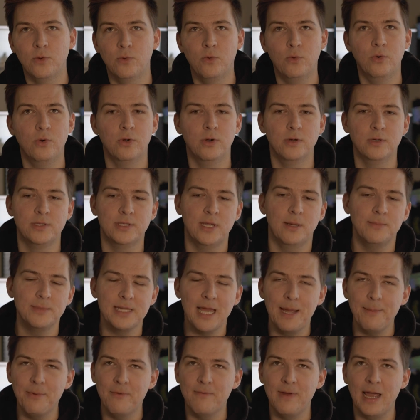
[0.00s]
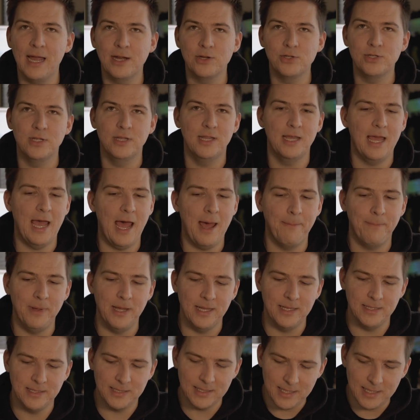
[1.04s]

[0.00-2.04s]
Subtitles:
or some type of action that happens